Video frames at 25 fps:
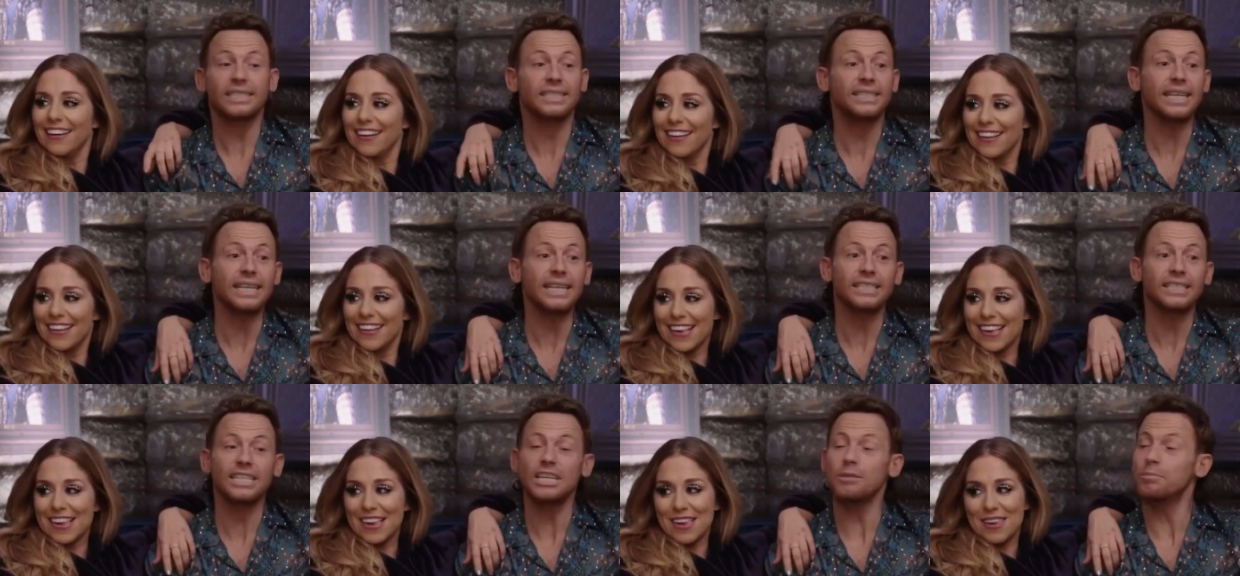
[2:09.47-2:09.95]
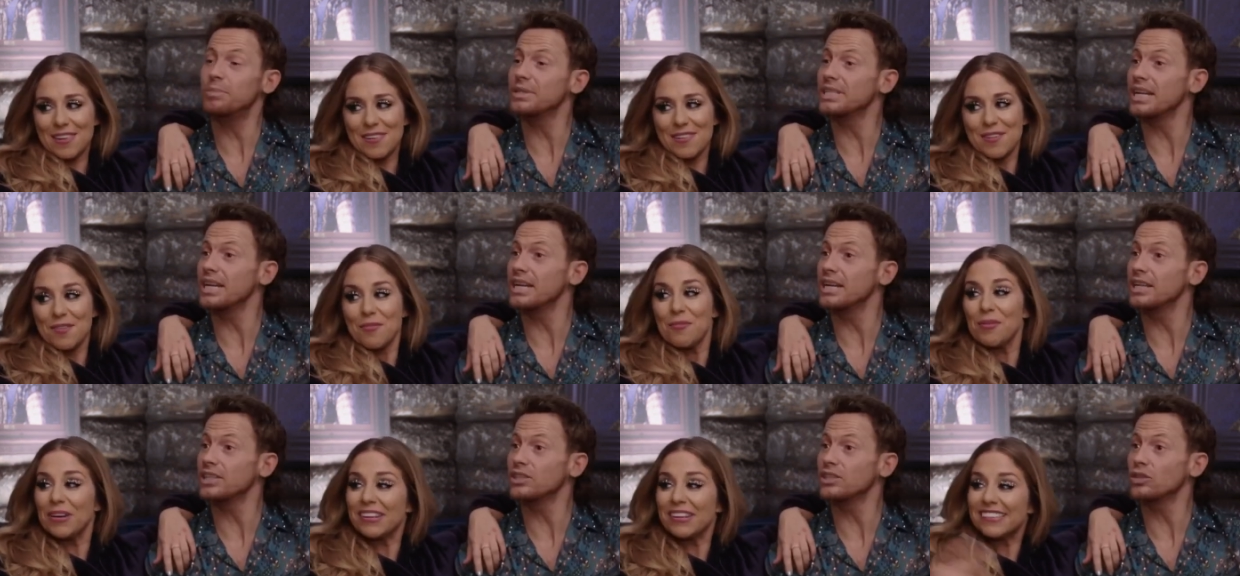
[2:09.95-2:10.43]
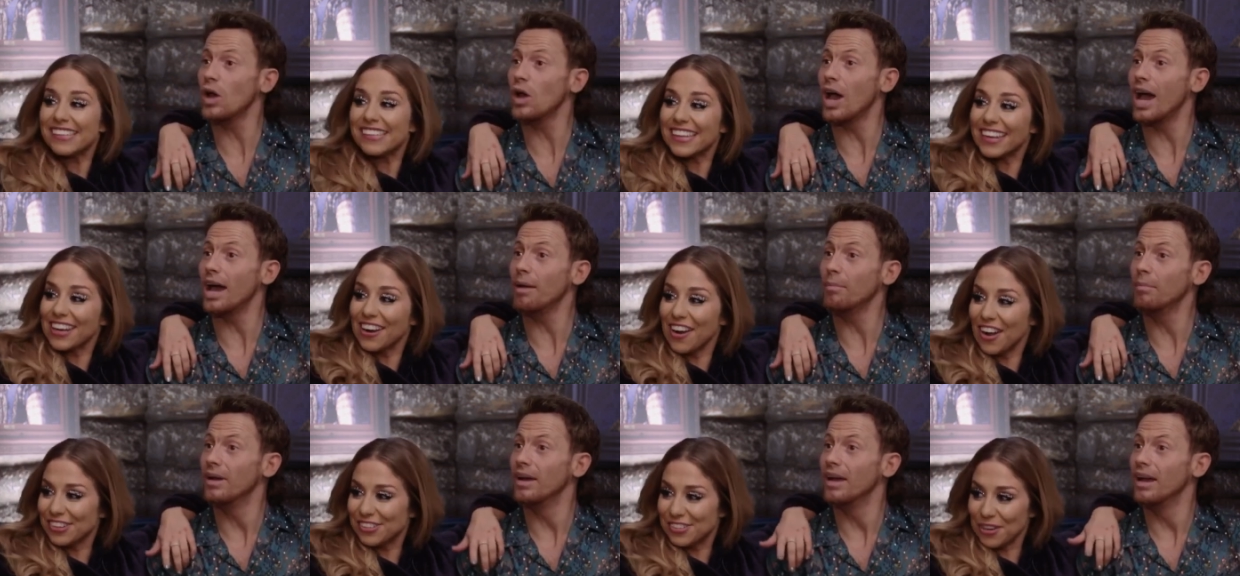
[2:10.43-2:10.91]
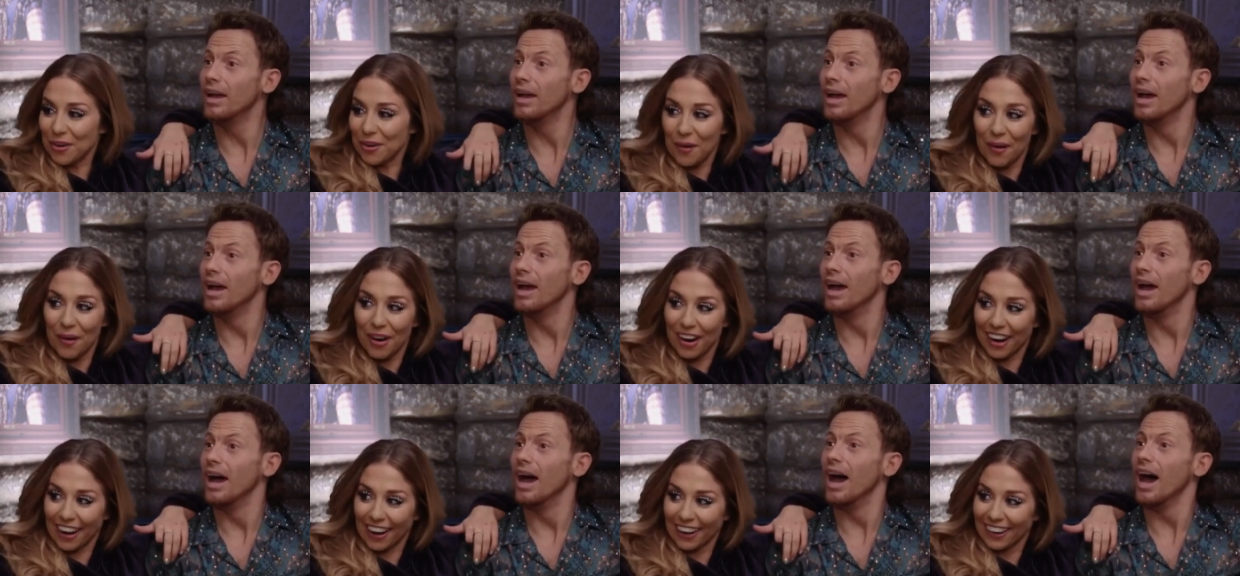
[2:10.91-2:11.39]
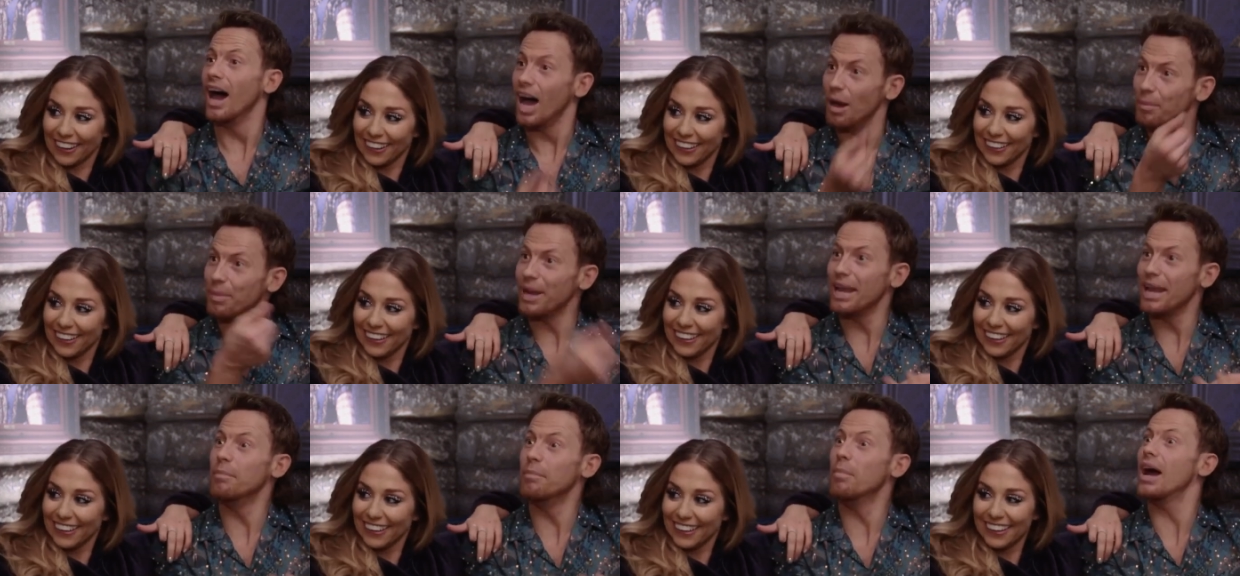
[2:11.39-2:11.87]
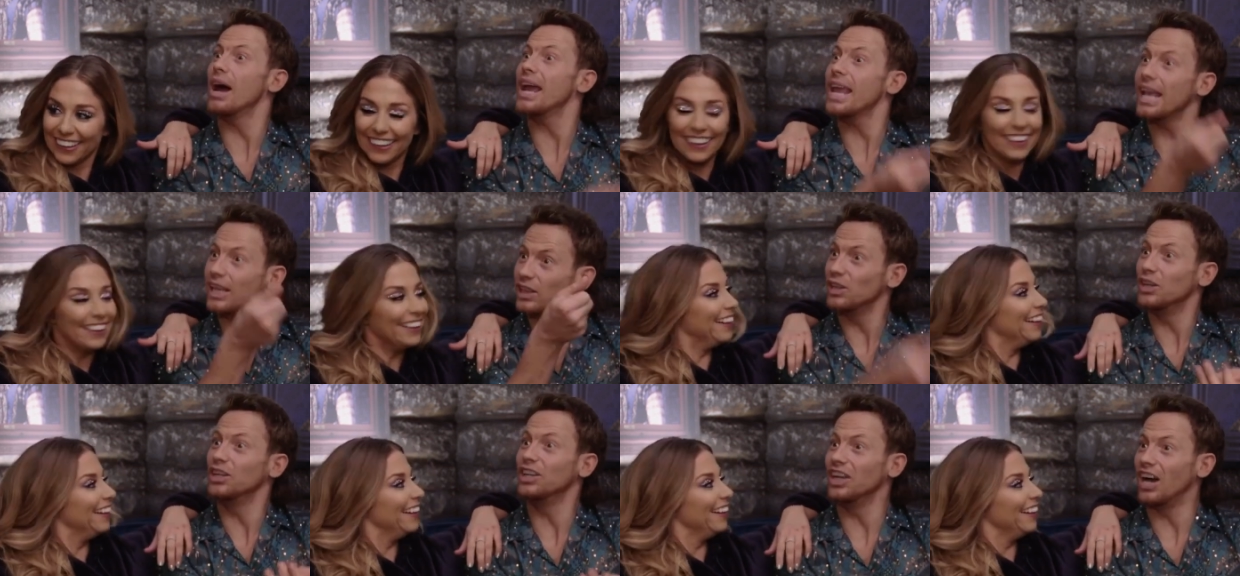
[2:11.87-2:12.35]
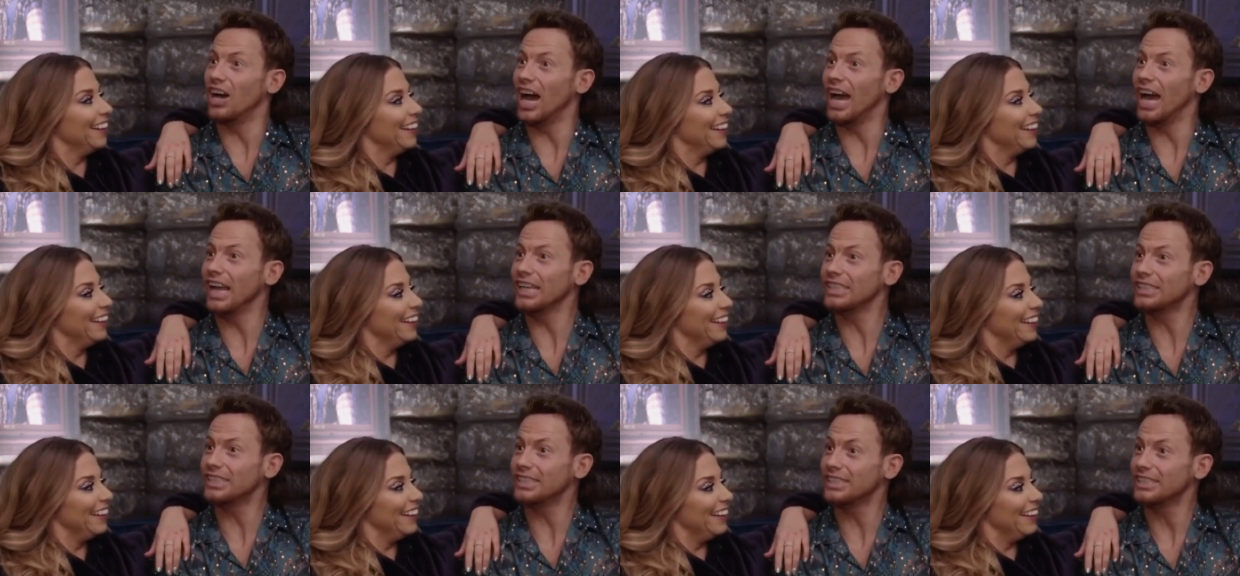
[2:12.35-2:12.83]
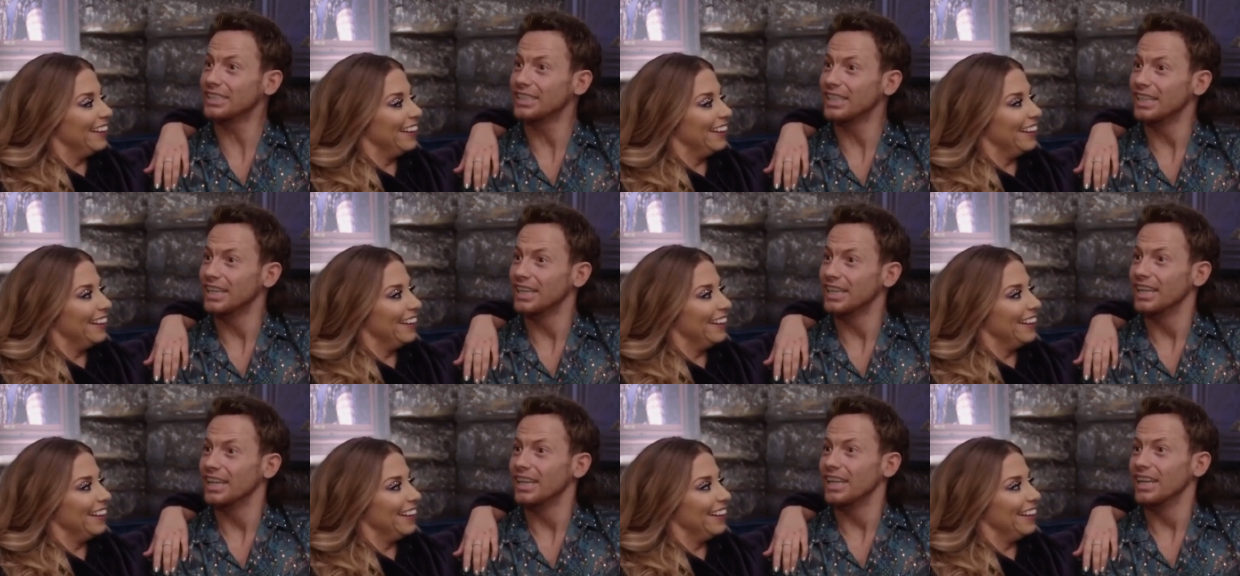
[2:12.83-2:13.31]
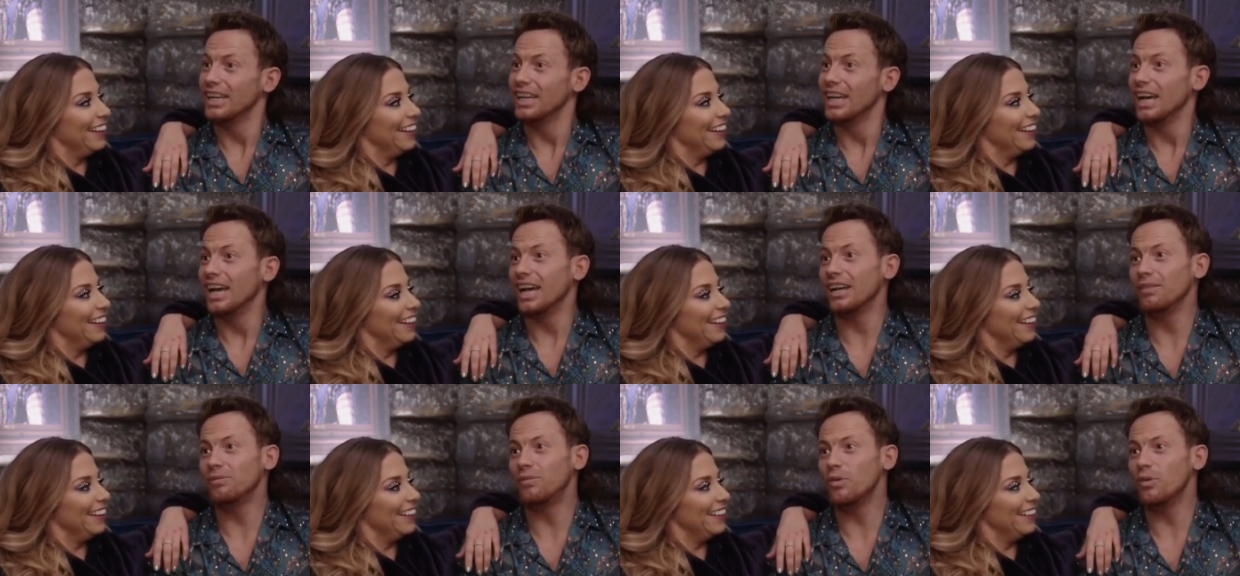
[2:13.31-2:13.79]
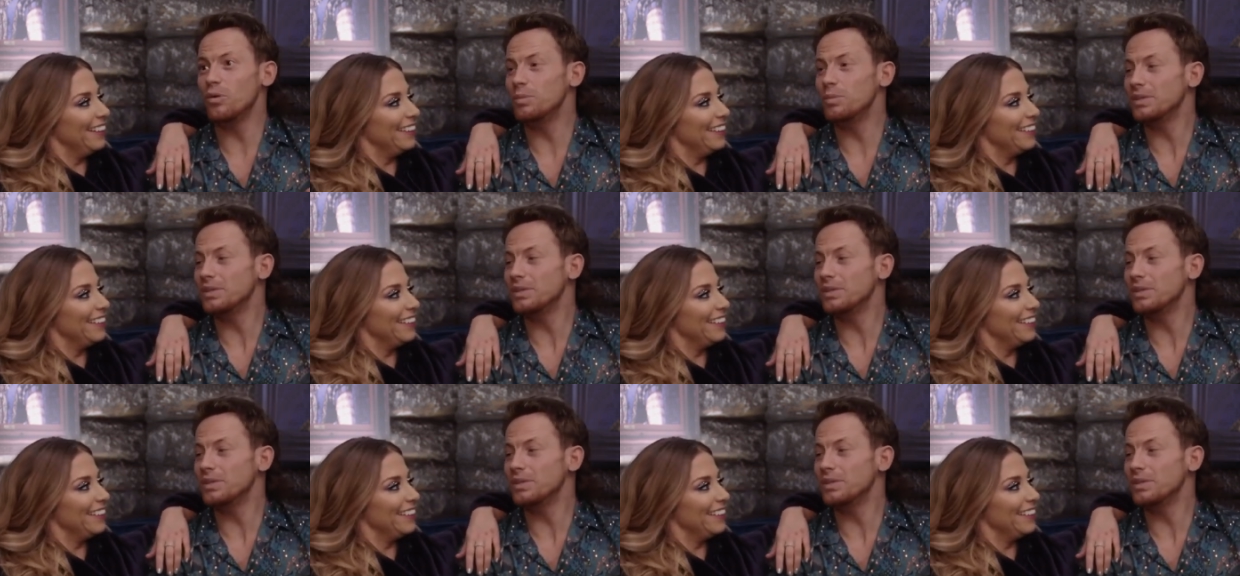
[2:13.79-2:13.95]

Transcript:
Speaker 1: So 60% of the We've time. Been on tour. I'm hitting my head on the ice. And